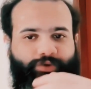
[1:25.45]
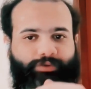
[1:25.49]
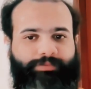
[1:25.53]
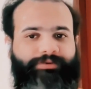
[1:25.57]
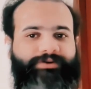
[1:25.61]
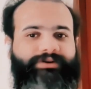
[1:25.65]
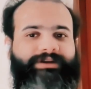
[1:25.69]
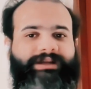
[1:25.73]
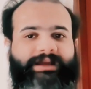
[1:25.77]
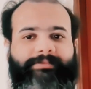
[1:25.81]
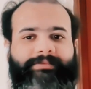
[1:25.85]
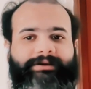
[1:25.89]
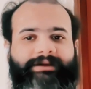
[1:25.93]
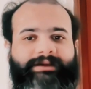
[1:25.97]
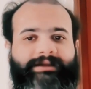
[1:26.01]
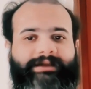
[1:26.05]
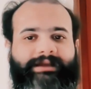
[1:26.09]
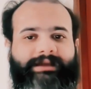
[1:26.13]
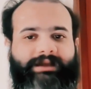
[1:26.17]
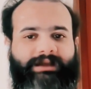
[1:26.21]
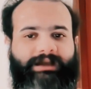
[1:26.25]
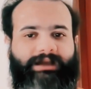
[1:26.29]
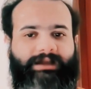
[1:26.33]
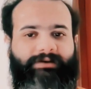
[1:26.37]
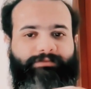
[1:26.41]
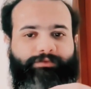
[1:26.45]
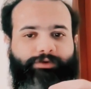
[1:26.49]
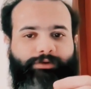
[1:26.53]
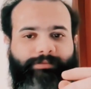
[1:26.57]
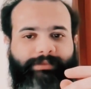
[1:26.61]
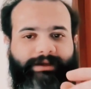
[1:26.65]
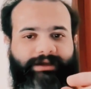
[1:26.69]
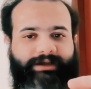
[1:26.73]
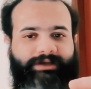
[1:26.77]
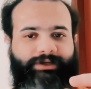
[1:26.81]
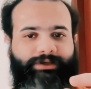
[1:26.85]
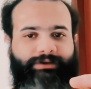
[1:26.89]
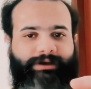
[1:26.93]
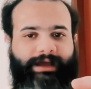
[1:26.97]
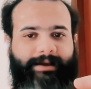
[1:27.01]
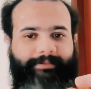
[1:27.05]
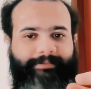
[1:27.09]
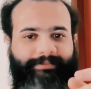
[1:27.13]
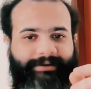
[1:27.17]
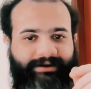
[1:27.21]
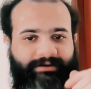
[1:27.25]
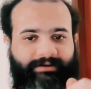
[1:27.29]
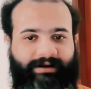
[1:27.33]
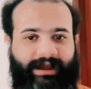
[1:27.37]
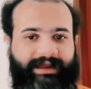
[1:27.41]
super yummy and will make you
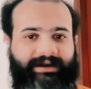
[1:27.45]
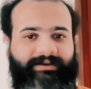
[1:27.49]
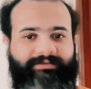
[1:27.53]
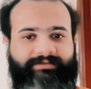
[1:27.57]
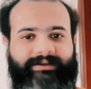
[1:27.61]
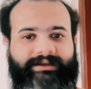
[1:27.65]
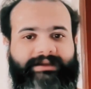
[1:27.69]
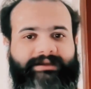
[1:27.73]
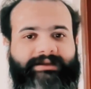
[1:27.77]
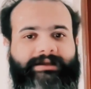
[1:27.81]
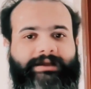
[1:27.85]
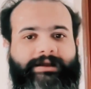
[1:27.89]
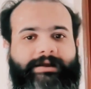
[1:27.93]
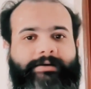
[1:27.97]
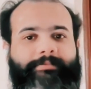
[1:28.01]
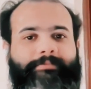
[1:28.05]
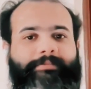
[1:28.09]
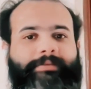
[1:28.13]
happy right away,